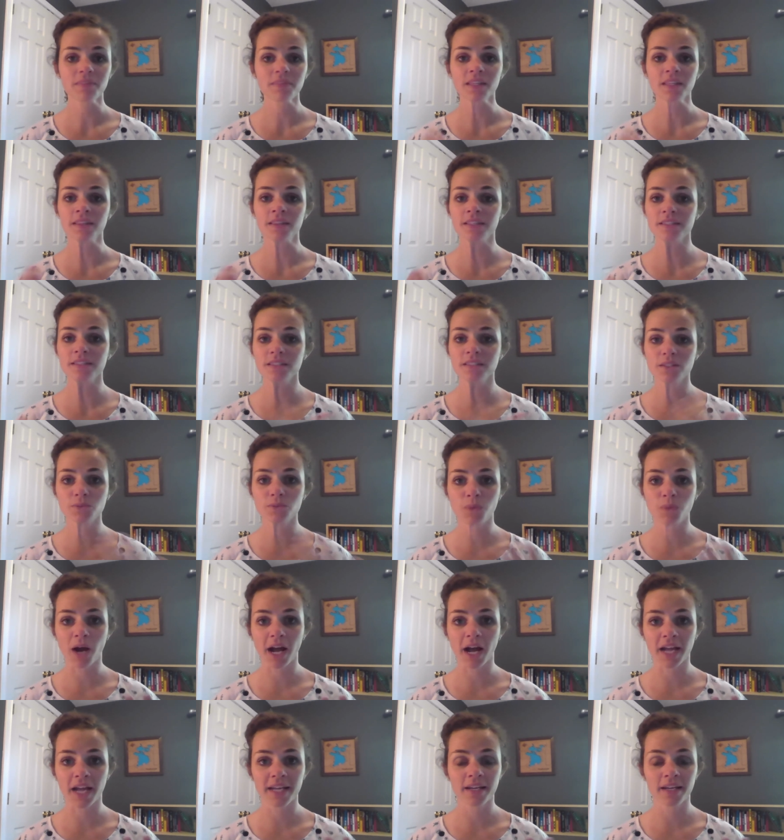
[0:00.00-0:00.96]
This is
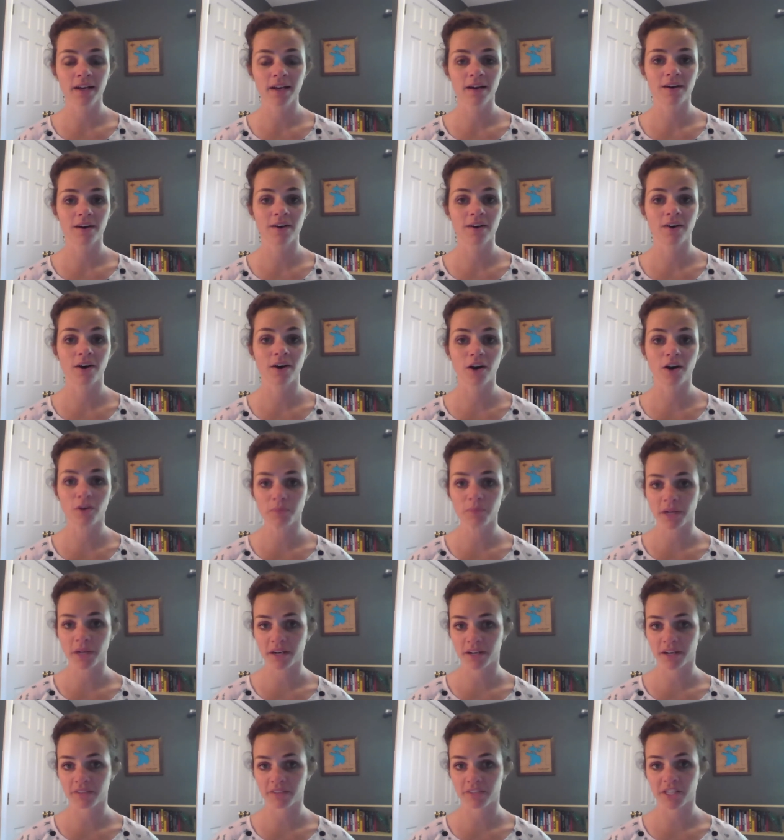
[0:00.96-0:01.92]
why a
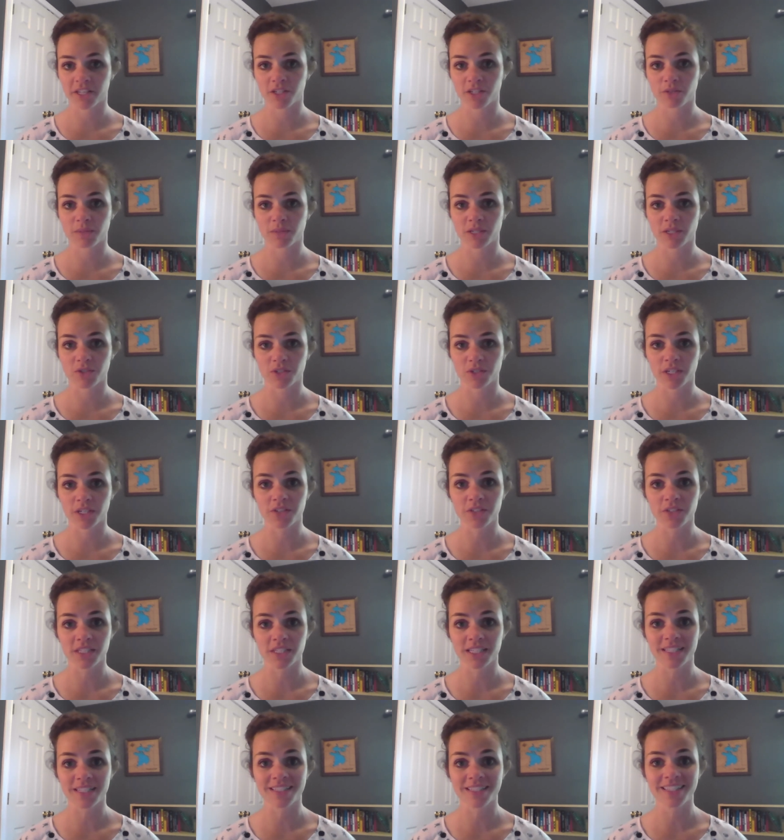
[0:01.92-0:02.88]
hallmark of
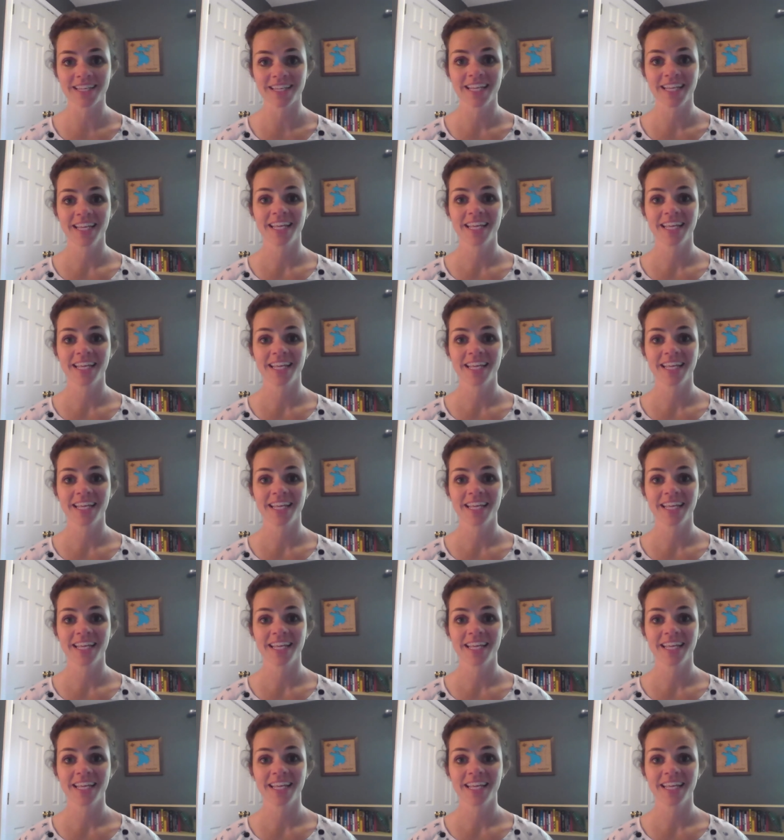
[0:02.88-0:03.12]
endometriosis